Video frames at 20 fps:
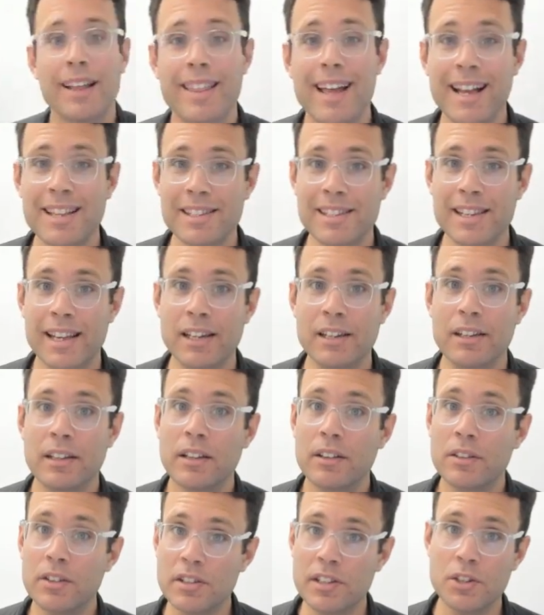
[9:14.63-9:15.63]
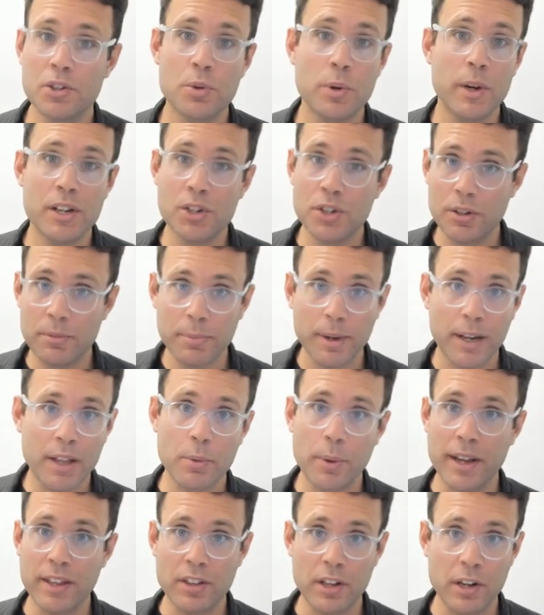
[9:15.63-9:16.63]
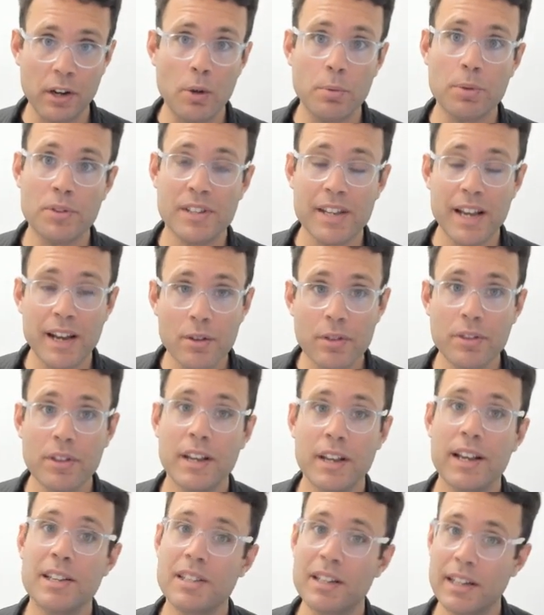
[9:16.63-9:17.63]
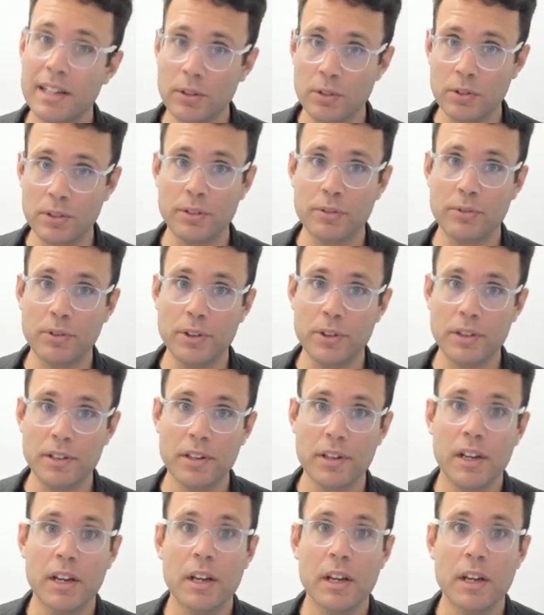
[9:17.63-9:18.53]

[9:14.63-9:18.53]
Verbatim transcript: That said, the situation, by the way, in the global south is a little different.